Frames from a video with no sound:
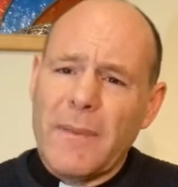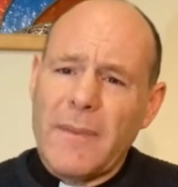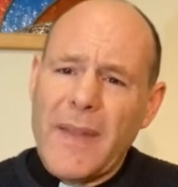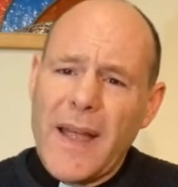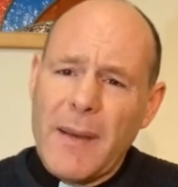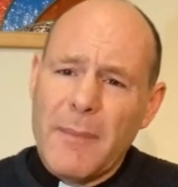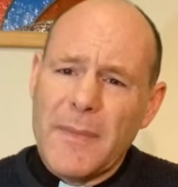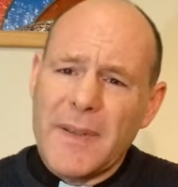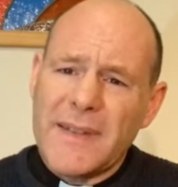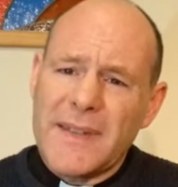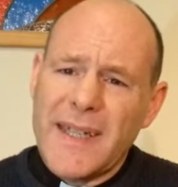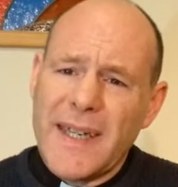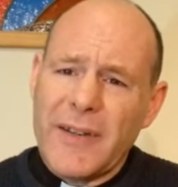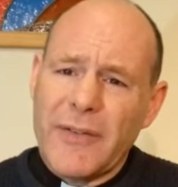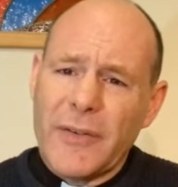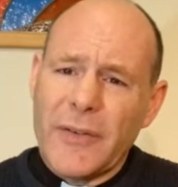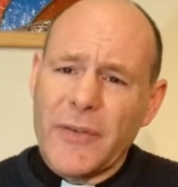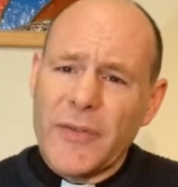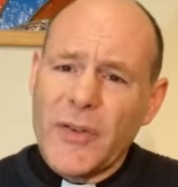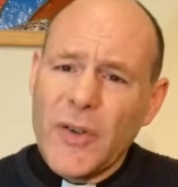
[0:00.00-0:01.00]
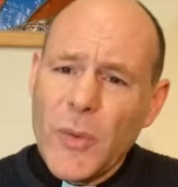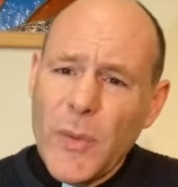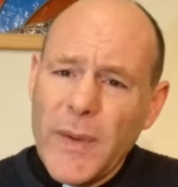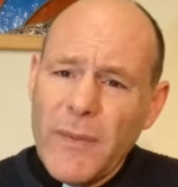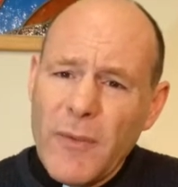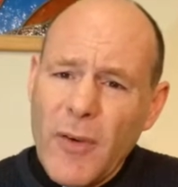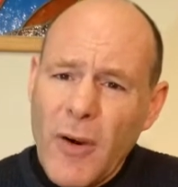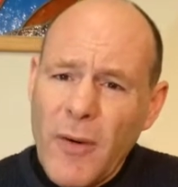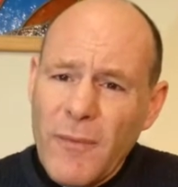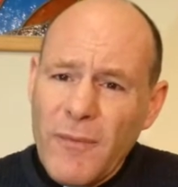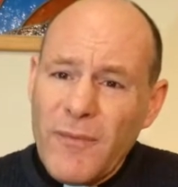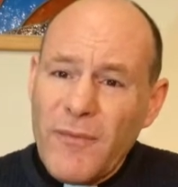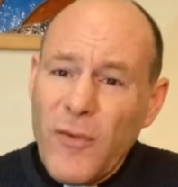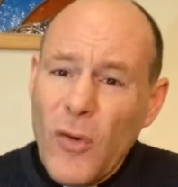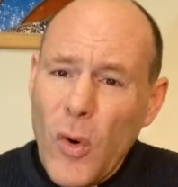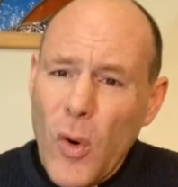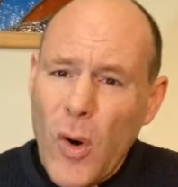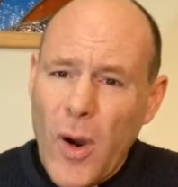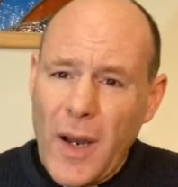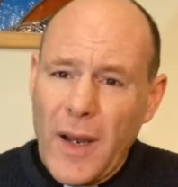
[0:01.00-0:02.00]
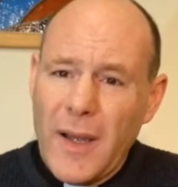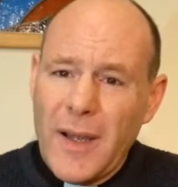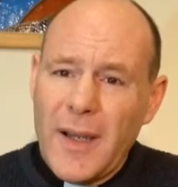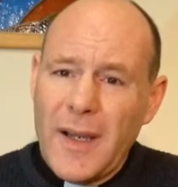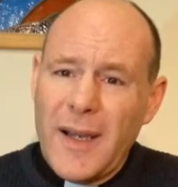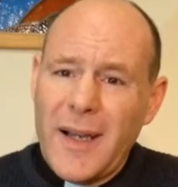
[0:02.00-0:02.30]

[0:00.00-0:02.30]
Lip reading: of that material. So we've got 4